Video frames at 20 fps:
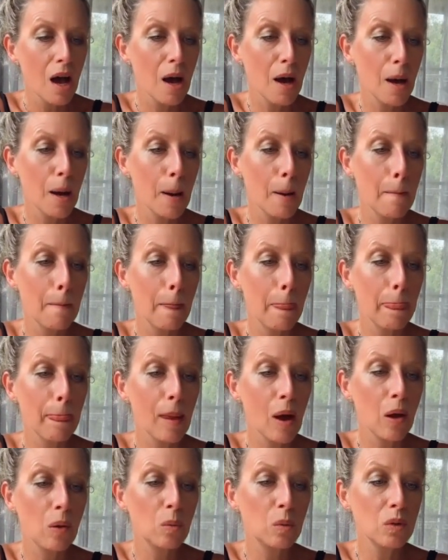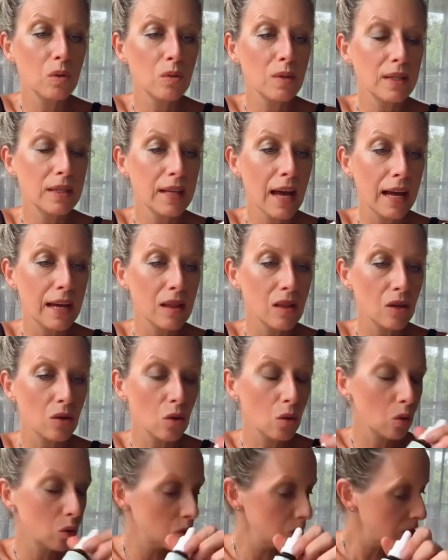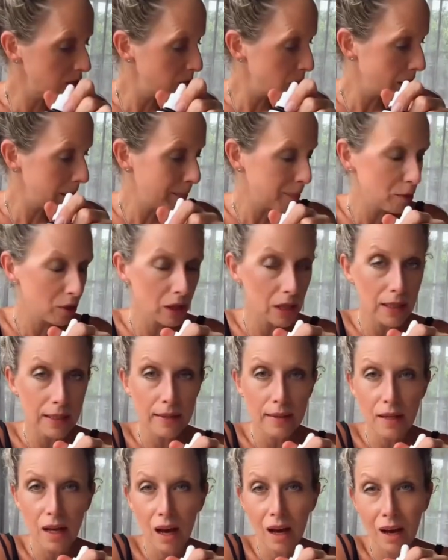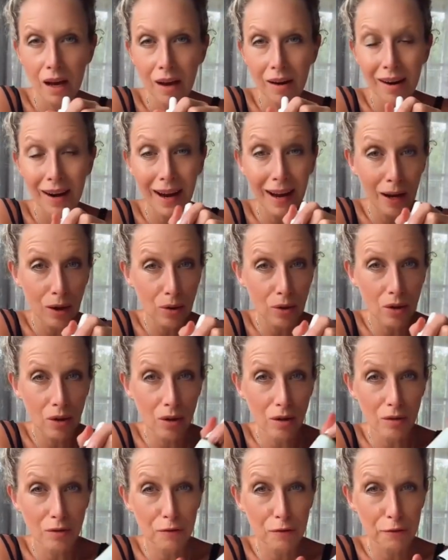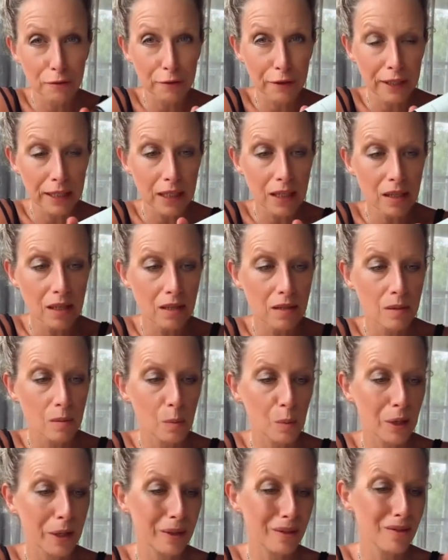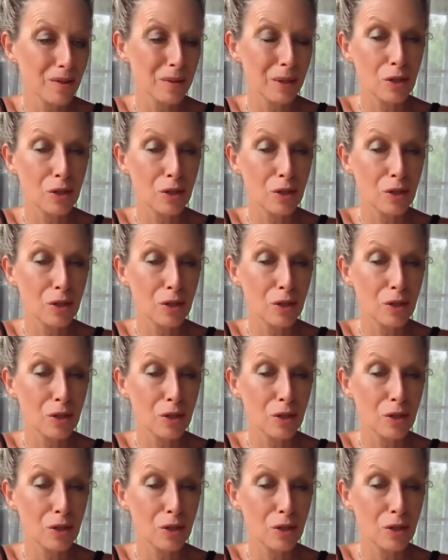I will say that all of my products are alcohol free as well,